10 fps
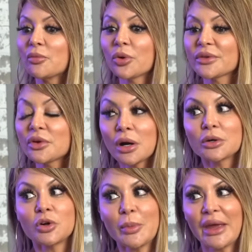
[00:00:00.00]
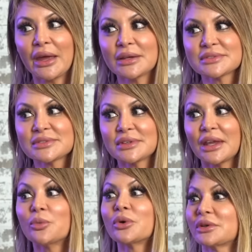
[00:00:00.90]
Mom, wear the cargo pants
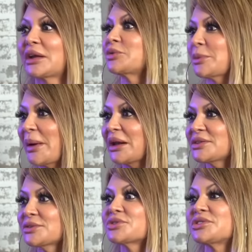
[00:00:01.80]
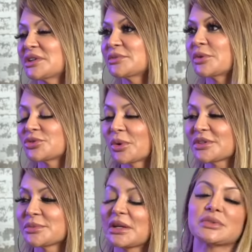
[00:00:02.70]
and wear like with the bodysuit because she tells me what to wear
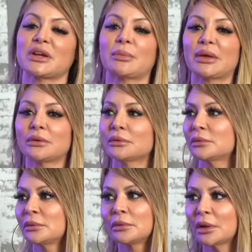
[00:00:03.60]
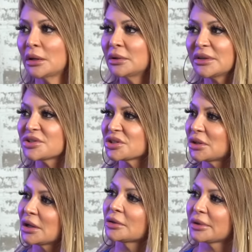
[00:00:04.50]
sometimes. And I'm like, I don't give a
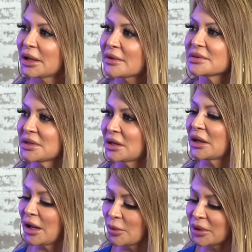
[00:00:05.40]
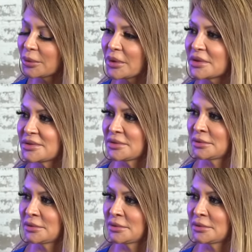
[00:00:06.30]
shit. I already have this on. I want to wear this.